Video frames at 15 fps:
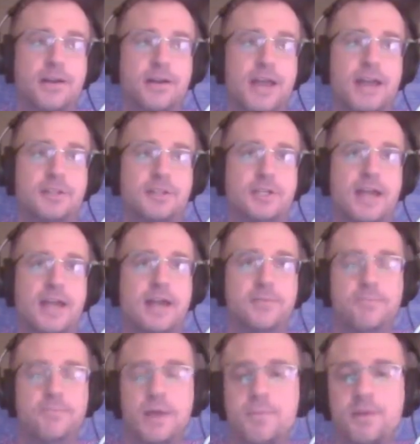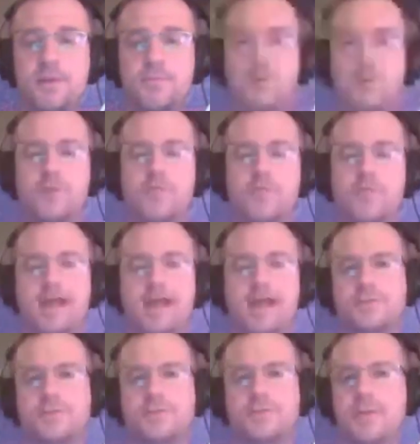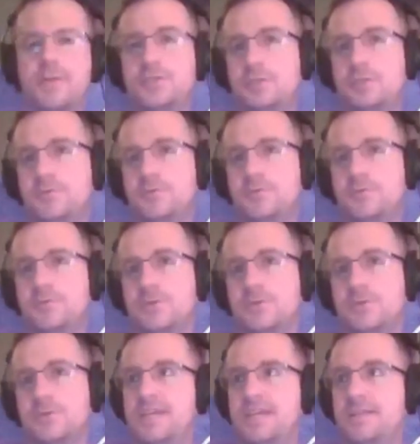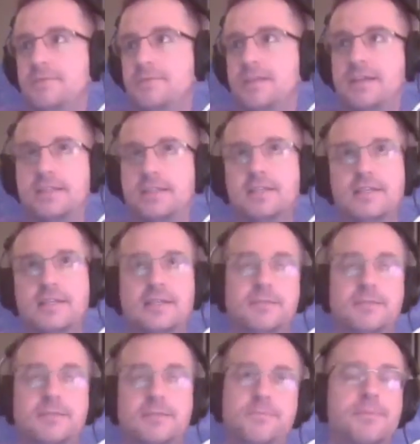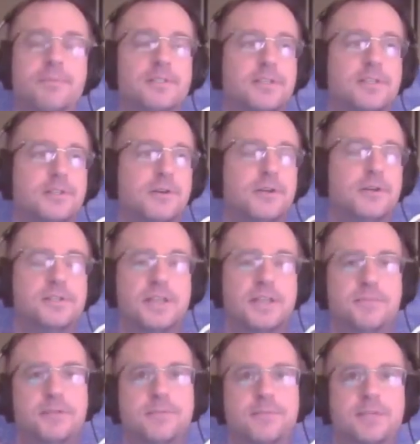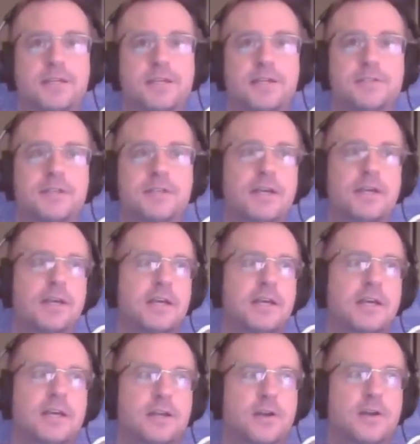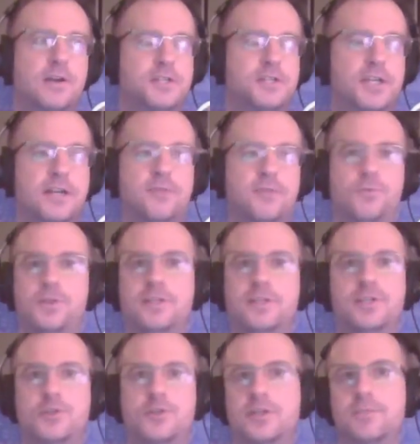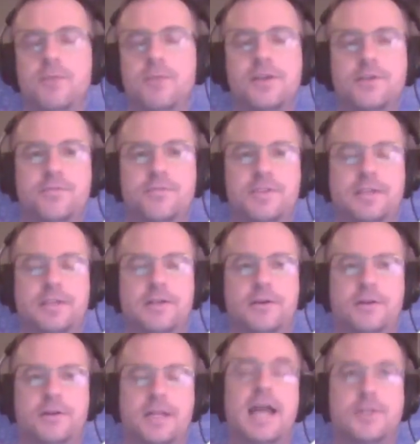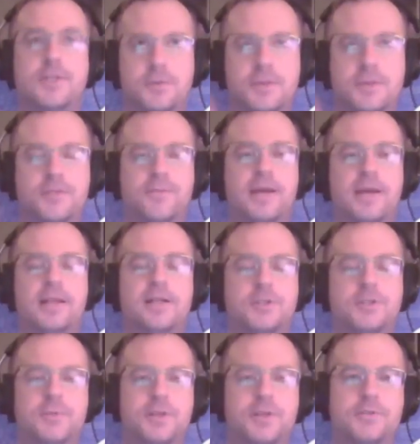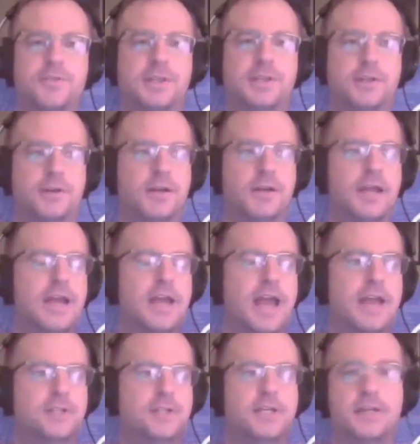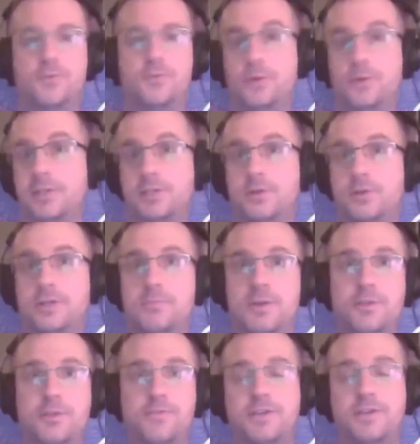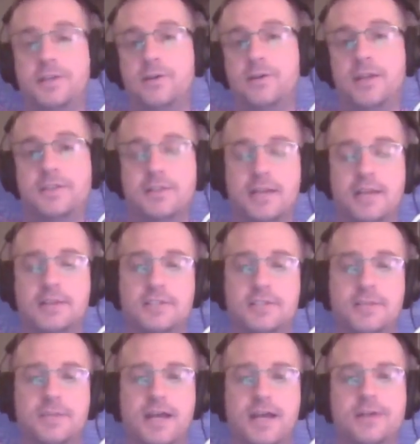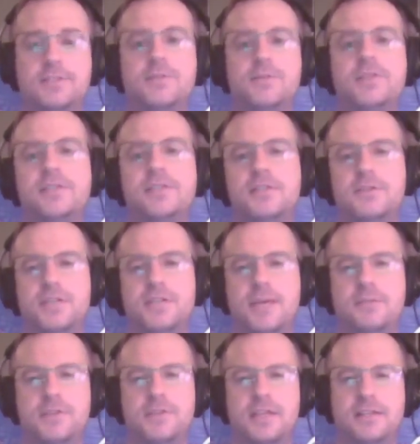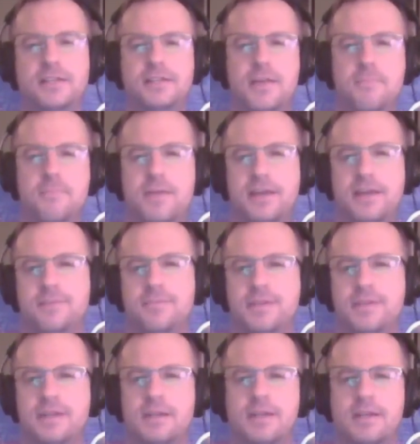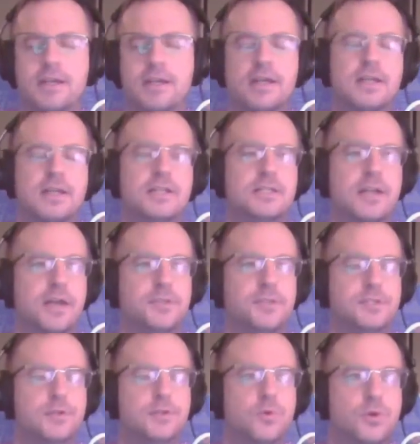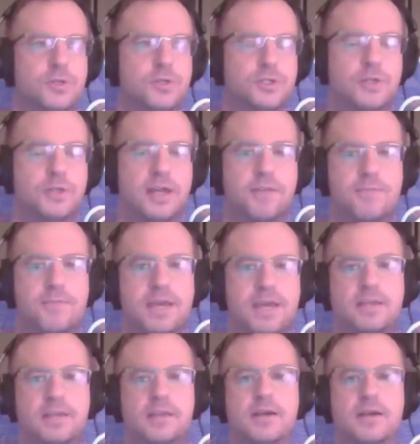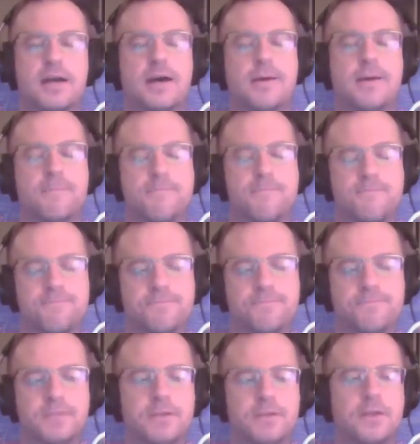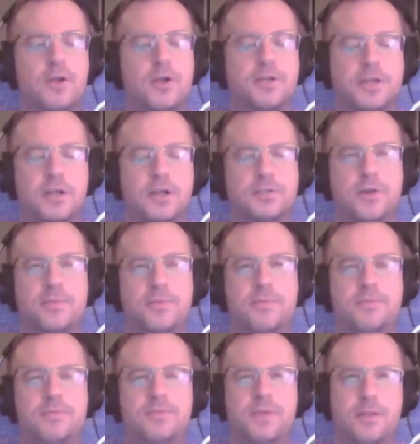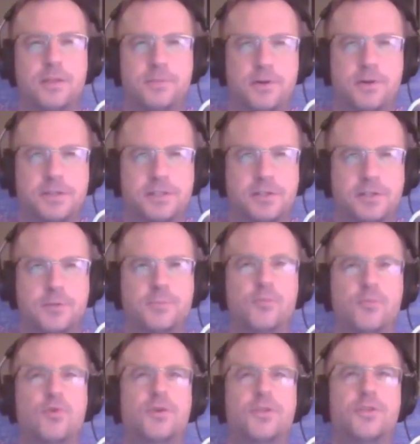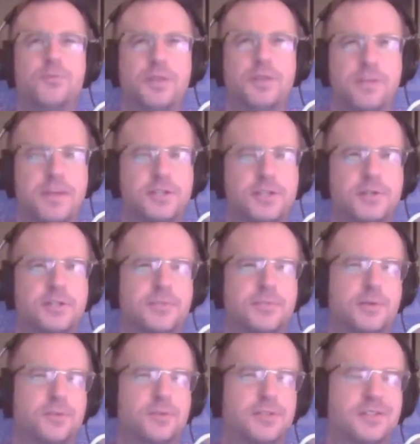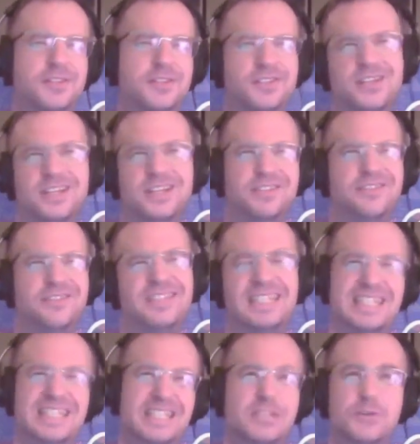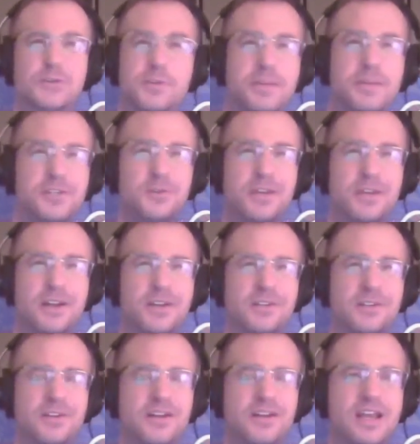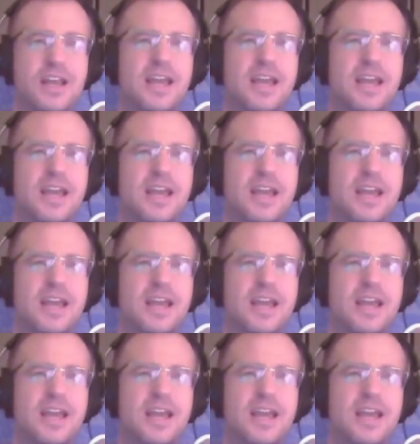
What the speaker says: had she had a bit of more of a backstory. Maybe she was in like became a sister of Septa because she had a really strict mother figure, an actual mother, biological mother figure, and she had a really strict mother figure at the Septa house. You know, these are types of things that might have been done in order to kind of pick her character up and develop her into a little more three-dimensional as opposed to this kind of two-dimensional character.